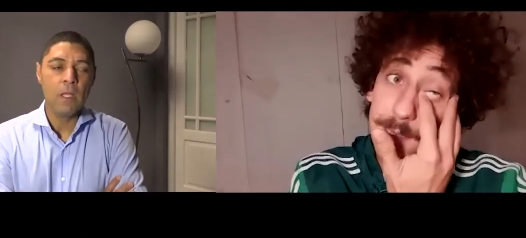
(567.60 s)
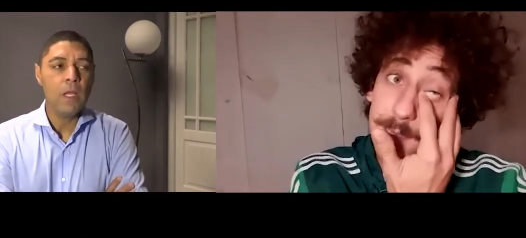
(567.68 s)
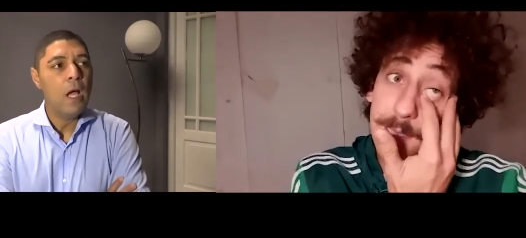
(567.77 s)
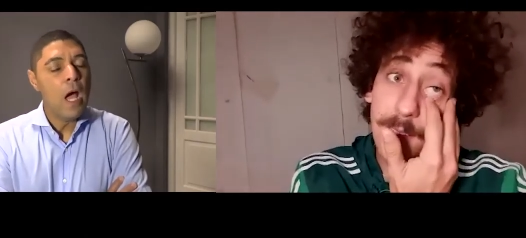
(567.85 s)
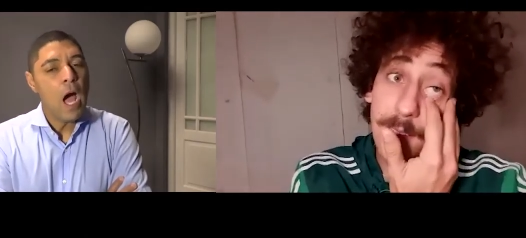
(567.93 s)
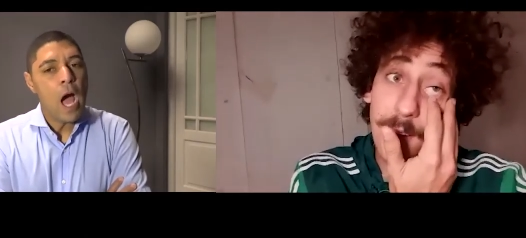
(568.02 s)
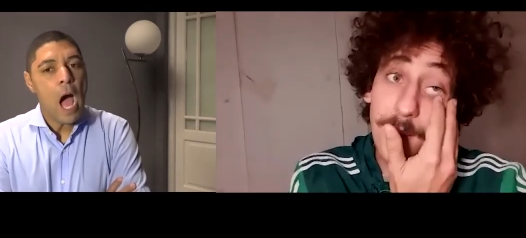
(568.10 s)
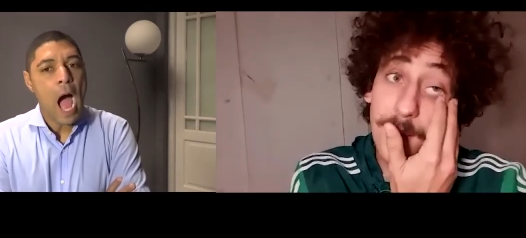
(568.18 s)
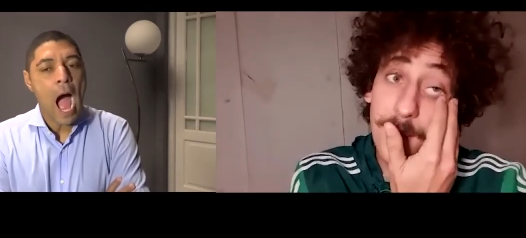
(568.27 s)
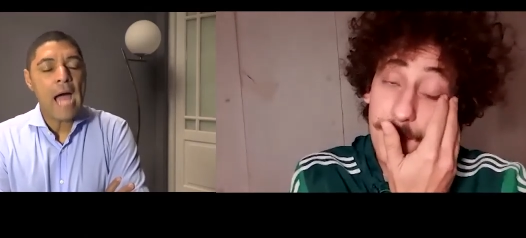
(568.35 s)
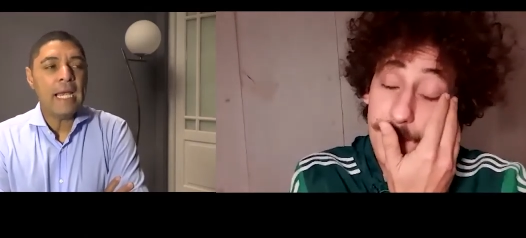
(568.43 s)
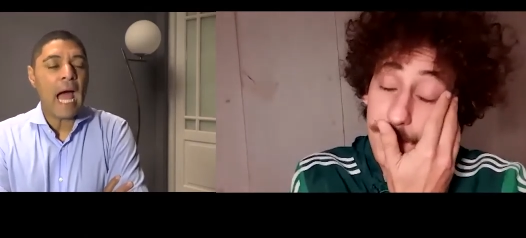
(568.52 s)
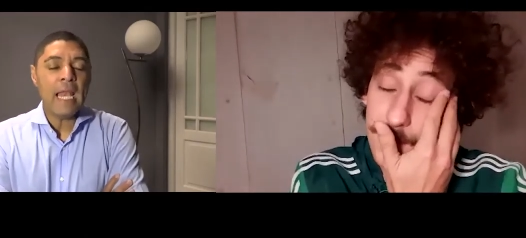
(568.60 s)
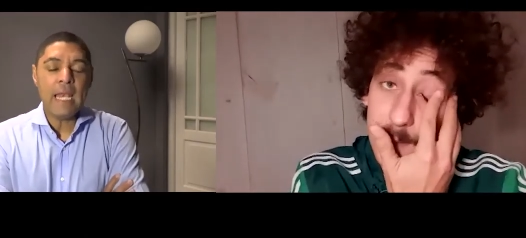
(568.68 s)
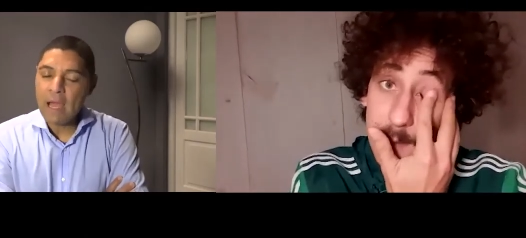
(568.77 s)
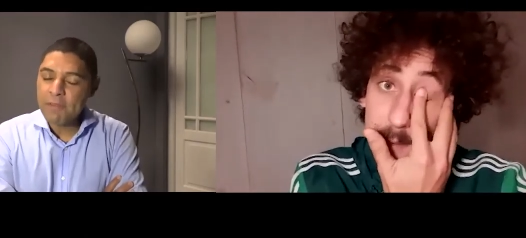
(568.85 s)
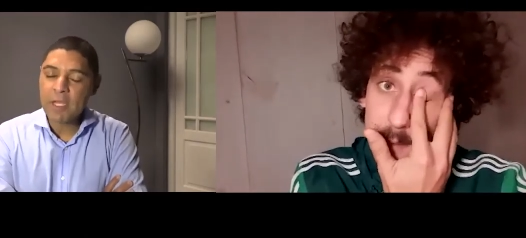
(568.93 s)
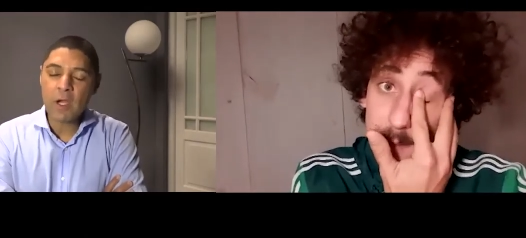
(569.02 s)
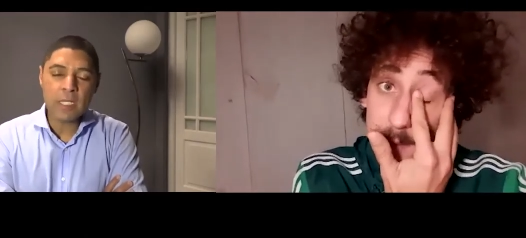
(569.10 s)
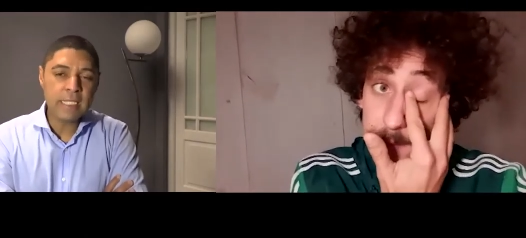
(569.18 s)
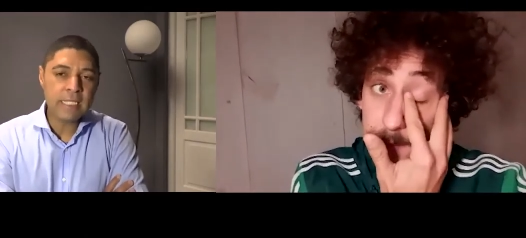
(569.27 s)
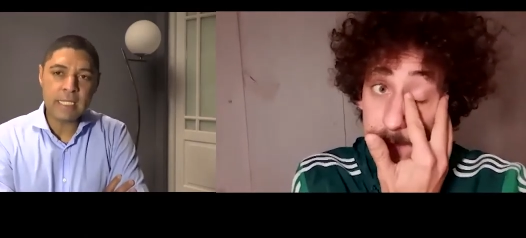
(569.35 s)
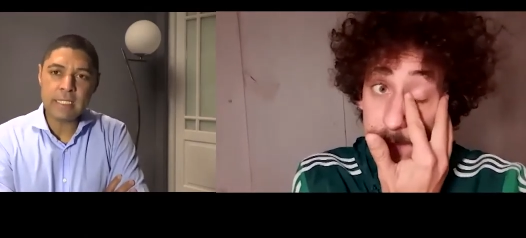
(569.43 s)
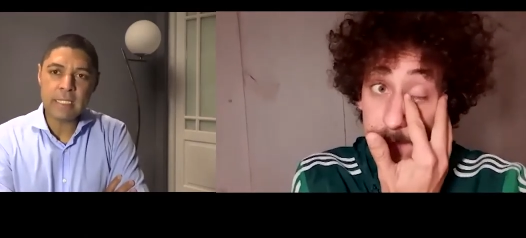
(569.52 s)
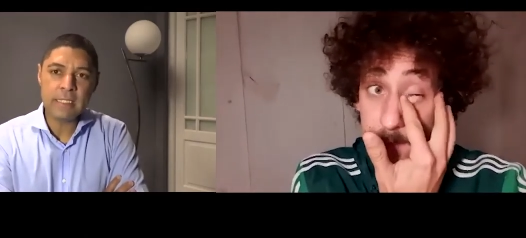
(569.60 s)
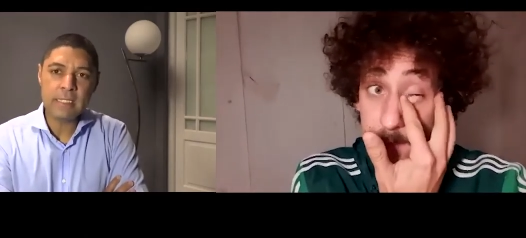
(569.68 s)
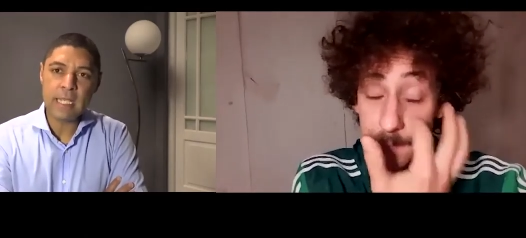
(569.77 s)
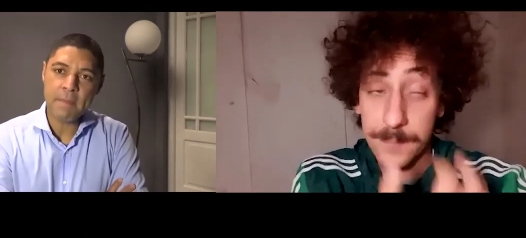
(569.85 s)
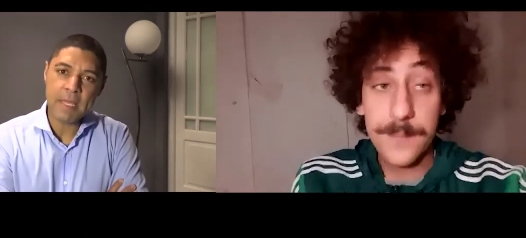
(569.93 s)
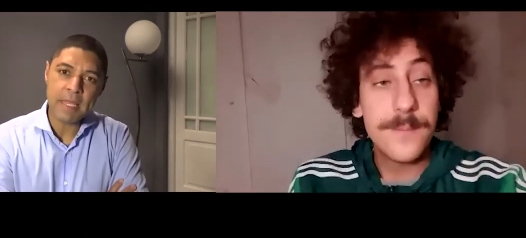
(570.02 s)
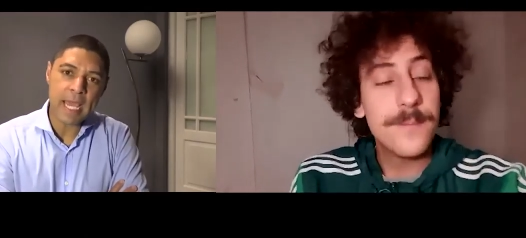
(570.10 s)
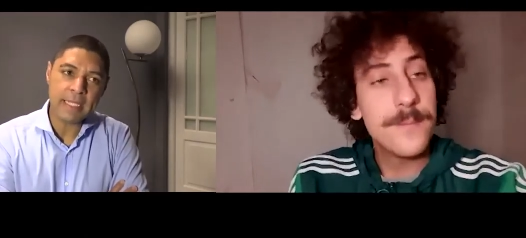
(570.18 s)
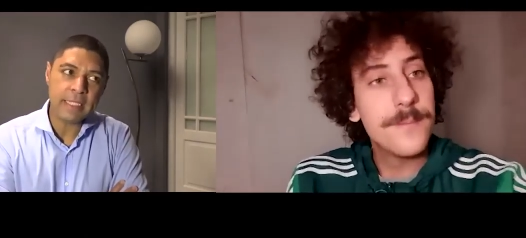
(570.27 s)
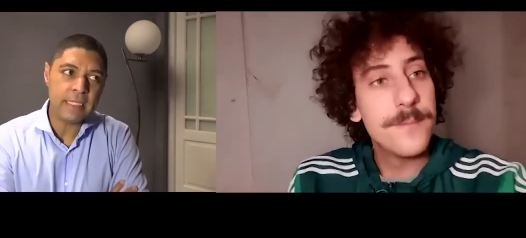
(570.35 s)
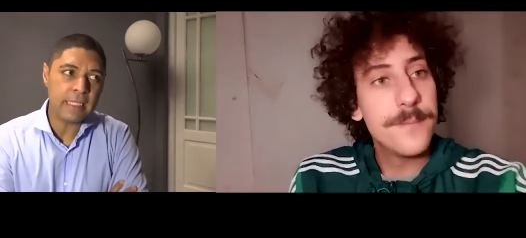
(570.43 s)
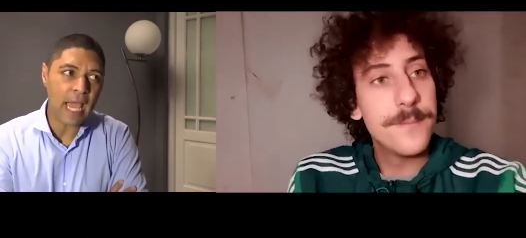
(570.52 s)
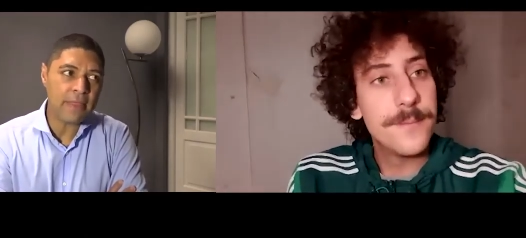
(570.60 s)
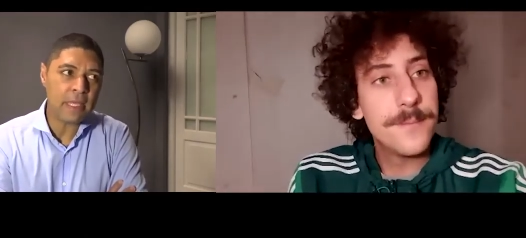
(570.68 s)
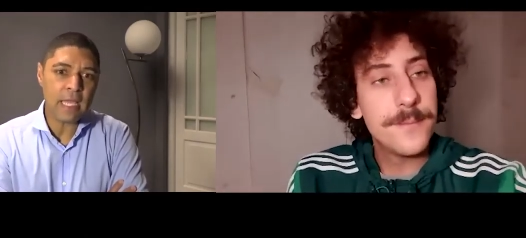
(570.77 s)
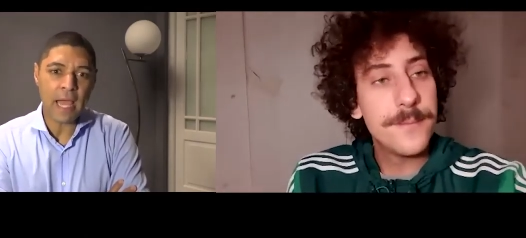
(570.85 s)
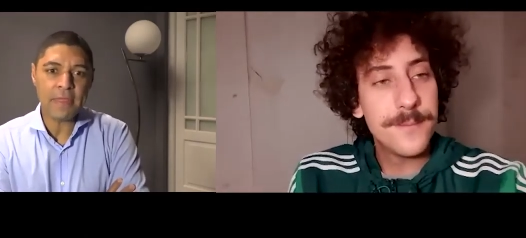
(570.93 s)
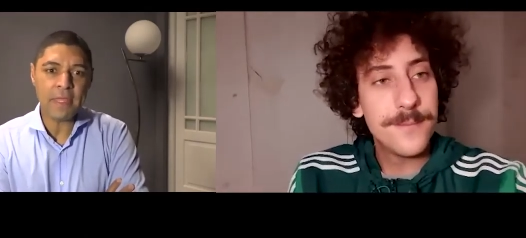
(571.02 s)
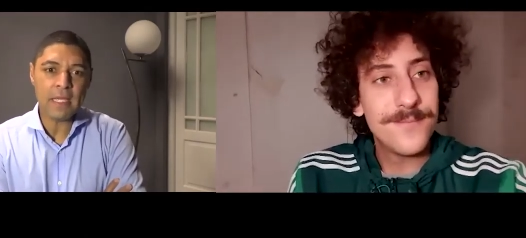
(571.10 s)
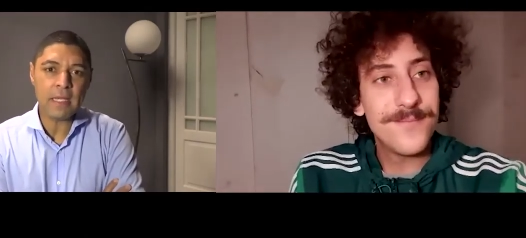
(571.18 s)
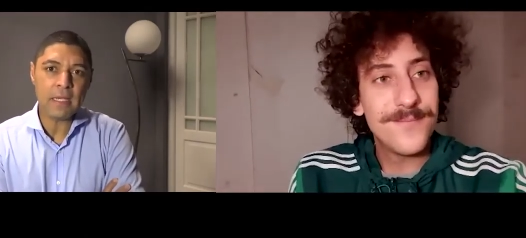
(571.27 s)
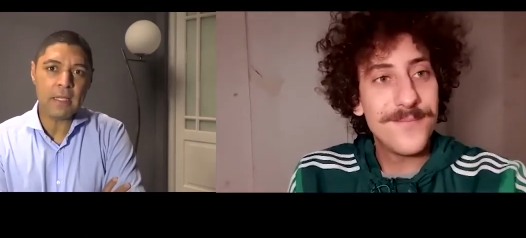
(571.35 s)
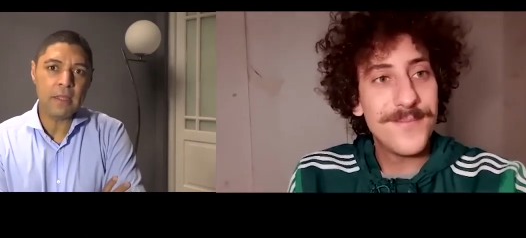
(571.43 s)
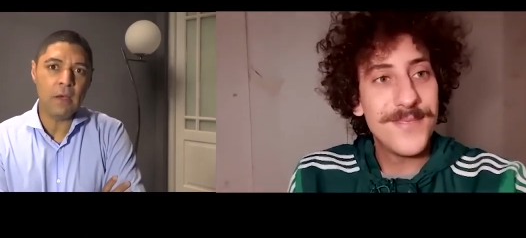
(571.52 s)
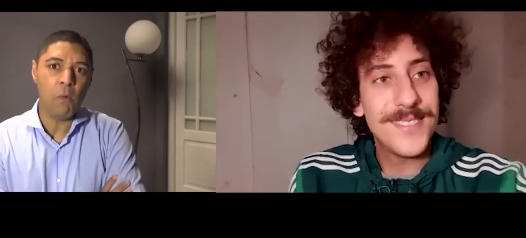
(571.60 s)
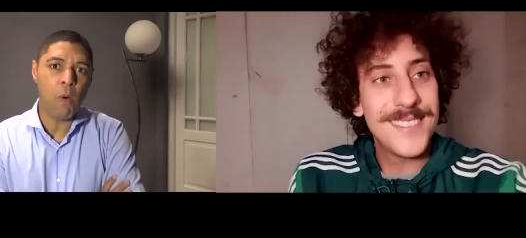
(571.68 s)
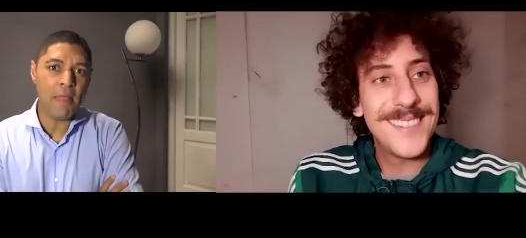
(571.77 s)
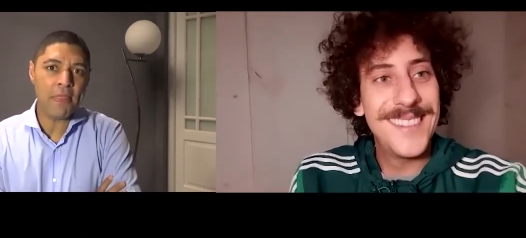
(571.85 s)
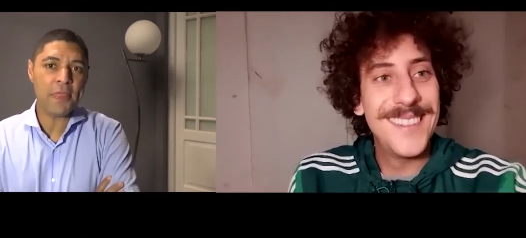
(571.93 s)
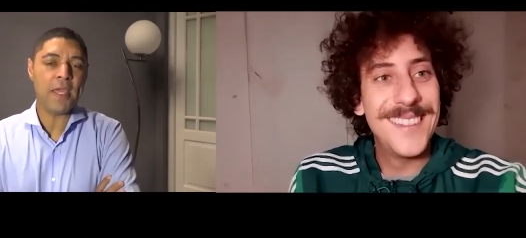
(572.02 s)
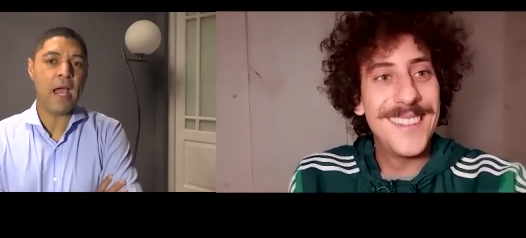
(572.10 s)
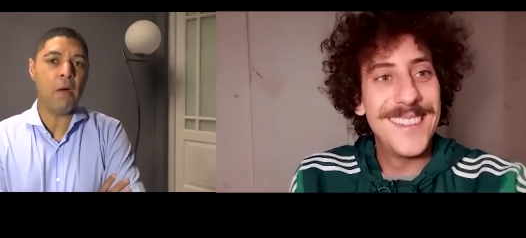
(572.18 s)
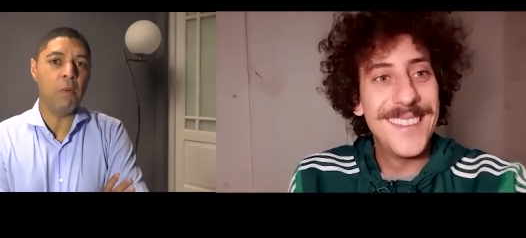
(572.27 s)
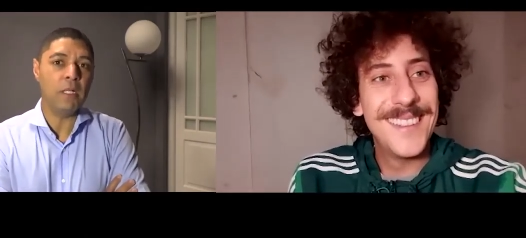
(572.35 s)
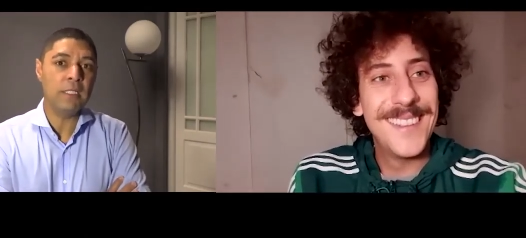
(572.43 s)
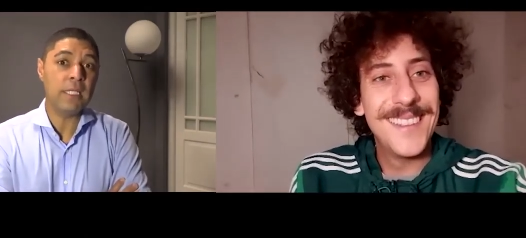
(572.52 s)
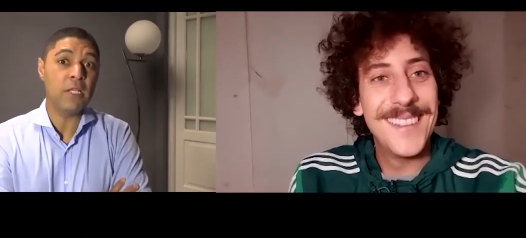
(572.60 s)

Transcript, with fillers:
Speaker 1: Yeah. I love the consistency. I mean, that is, I think the one thing I will